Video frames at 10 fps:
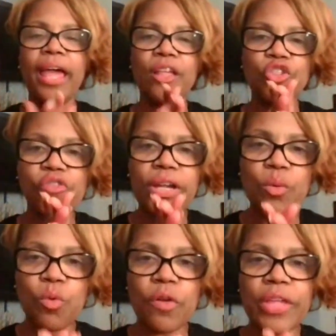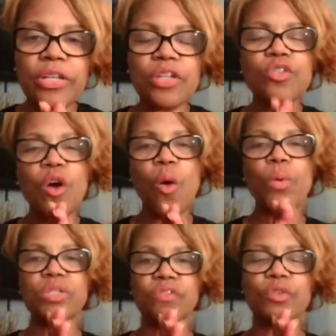and create a world that doesn't
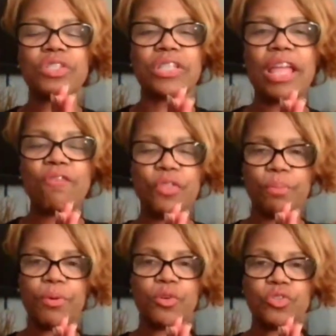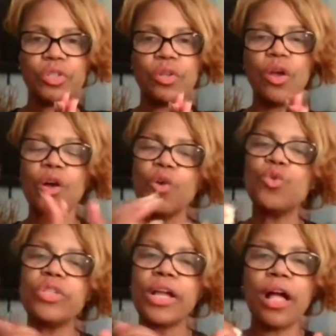always feel safe for the person
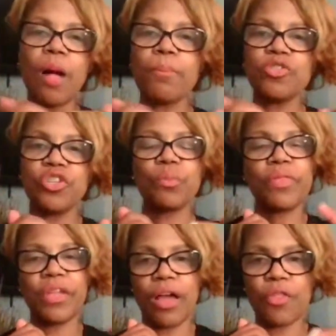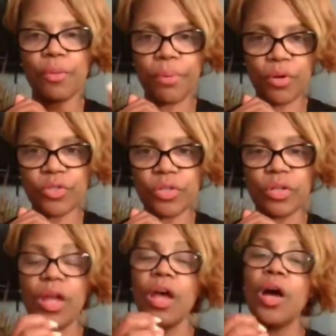who's in coupleship with the other
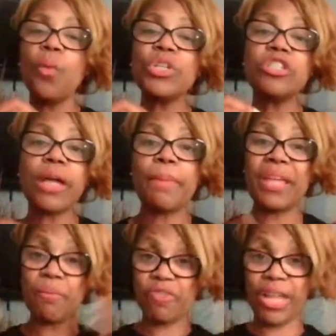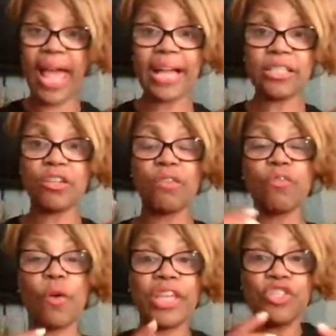person, which is how they become
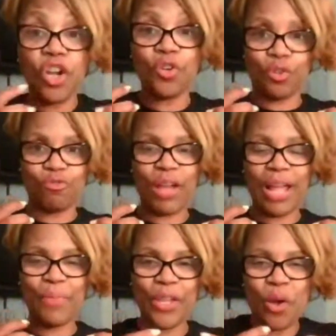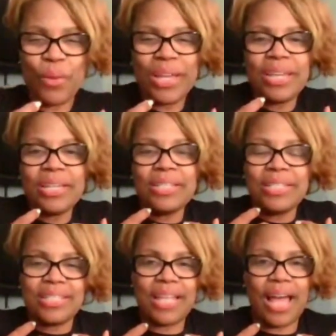reactive or they turtle, right? They go
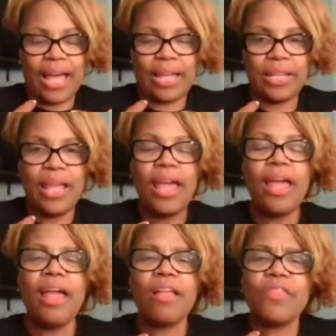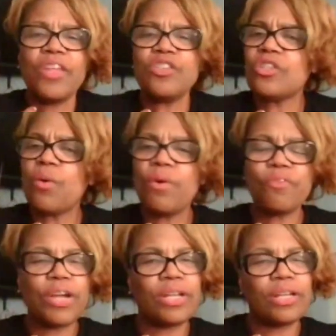inside and they're so
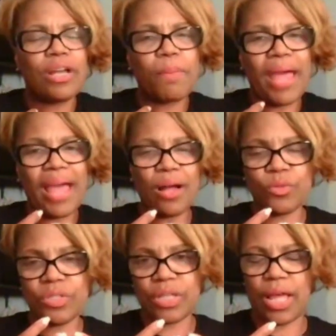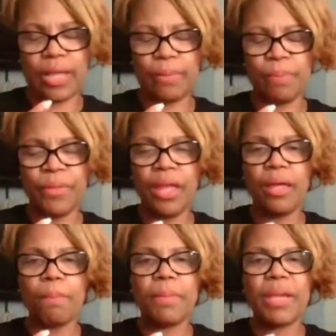afraid to come outside
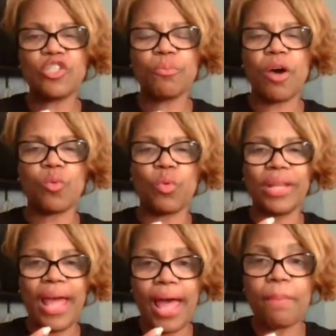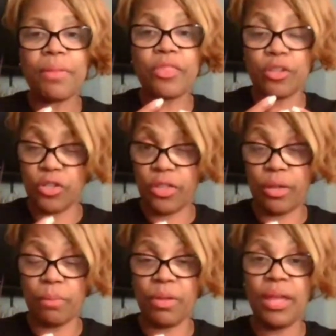based upon what happened to
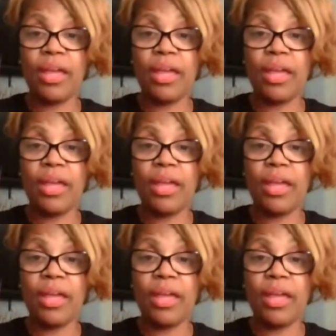them